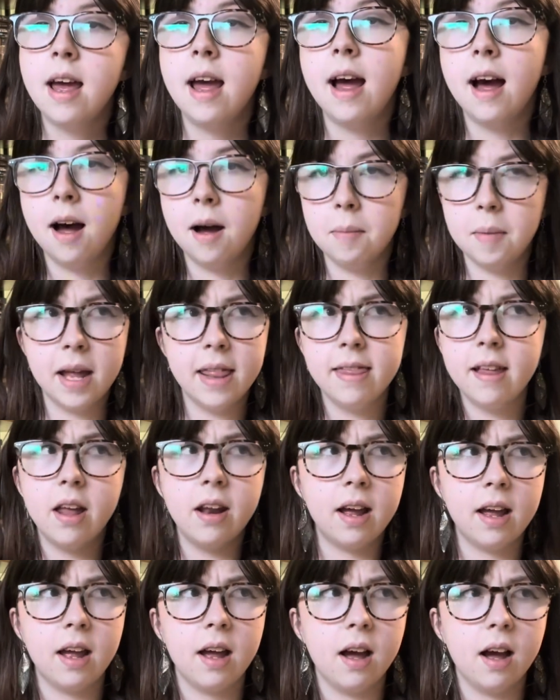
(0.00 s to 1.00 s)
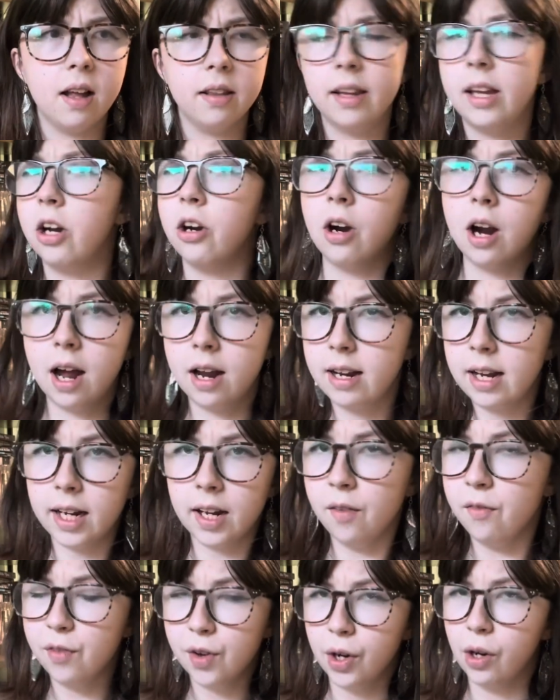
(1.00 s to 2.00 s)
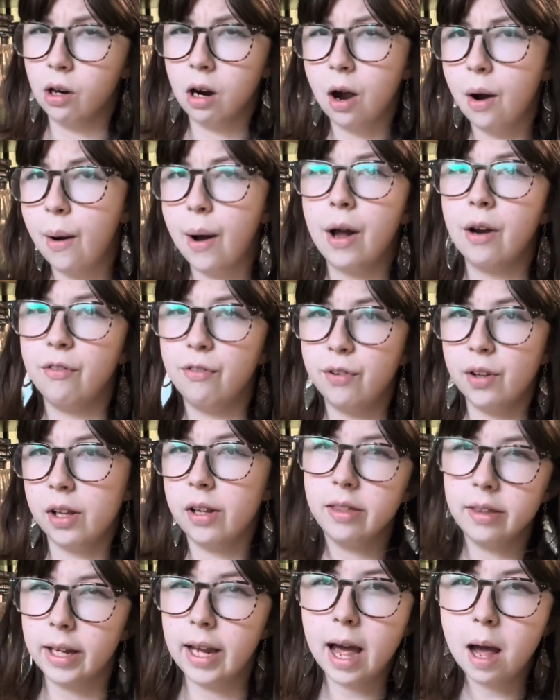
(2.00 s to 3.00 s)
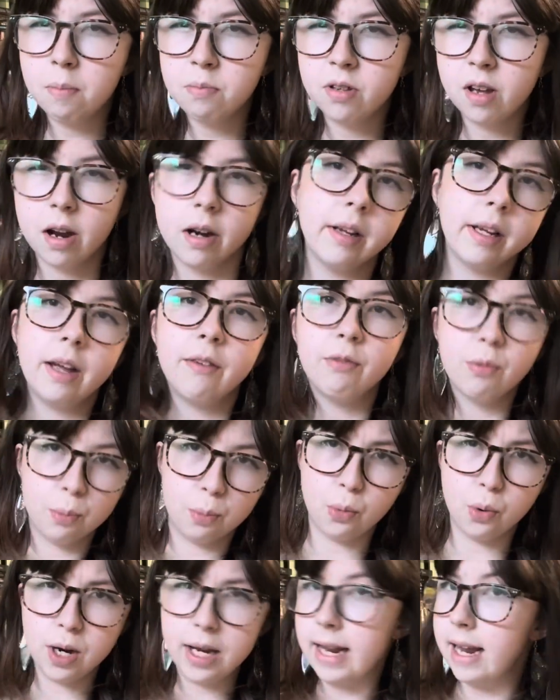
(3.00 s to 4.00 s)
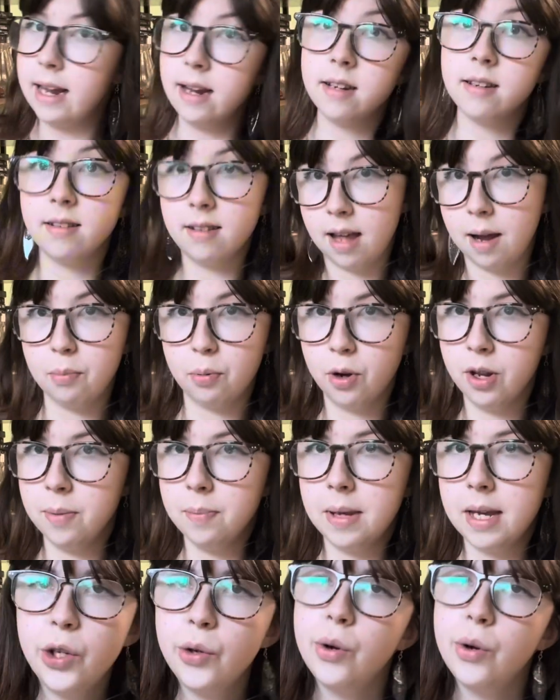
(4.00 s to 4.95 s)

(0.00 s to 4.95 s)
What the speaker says: And then later on I can figure out how to fill in the gaps, how to get from point A to that point B.